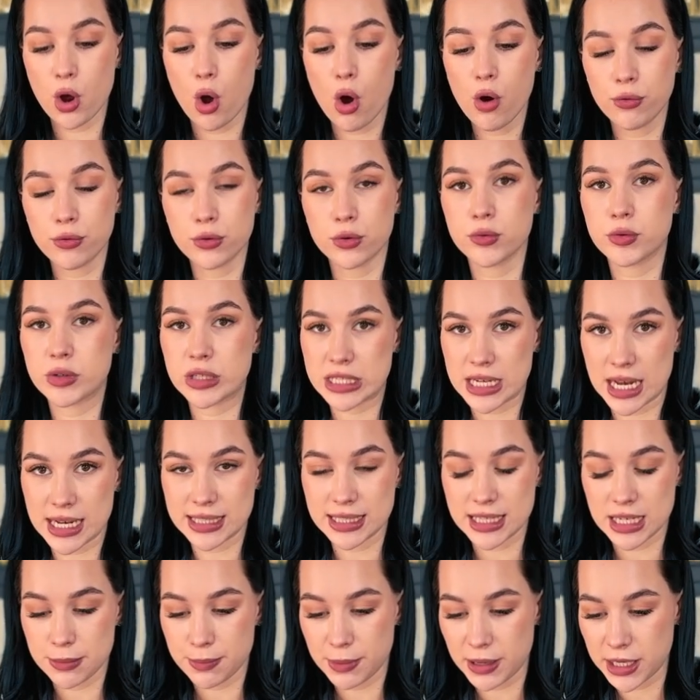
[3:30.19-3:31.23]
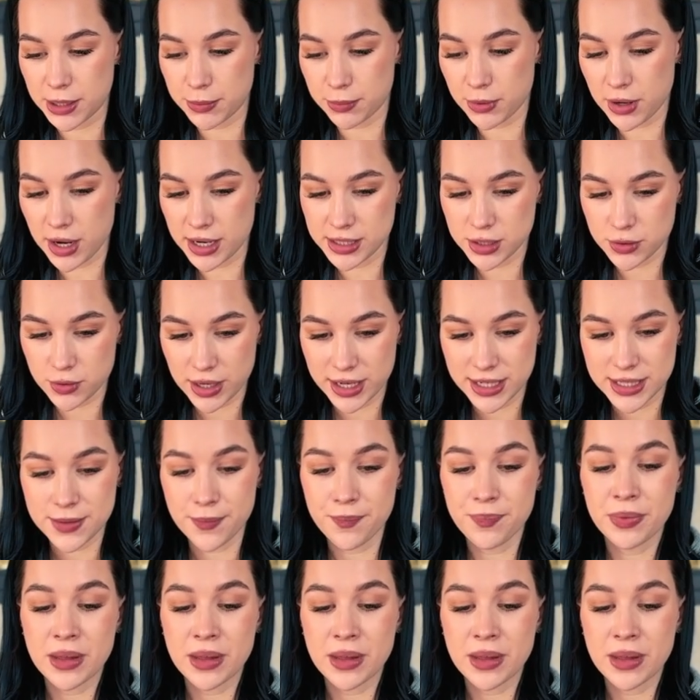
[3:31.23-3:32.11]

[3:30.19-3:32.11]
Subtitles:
often retested by the price, right?